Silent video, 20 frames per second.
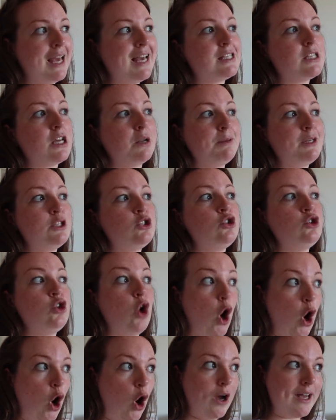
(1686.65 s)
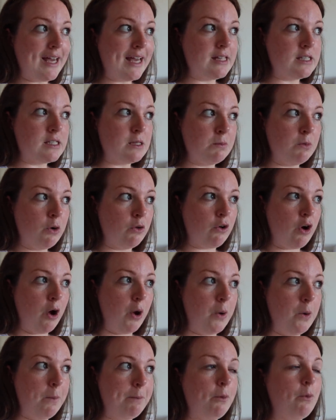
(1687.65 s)
It's going to be hot again
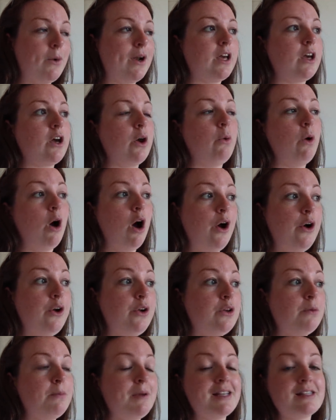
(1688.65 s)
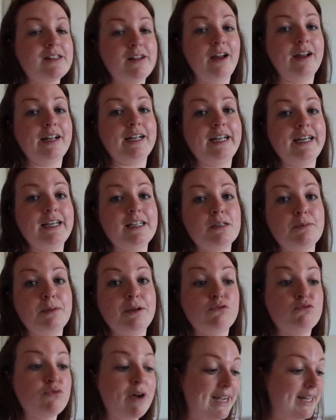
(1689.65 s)
tomorrow, but when I go home, it's likely to
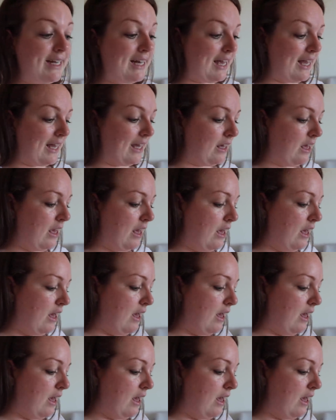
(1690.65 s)
be raining.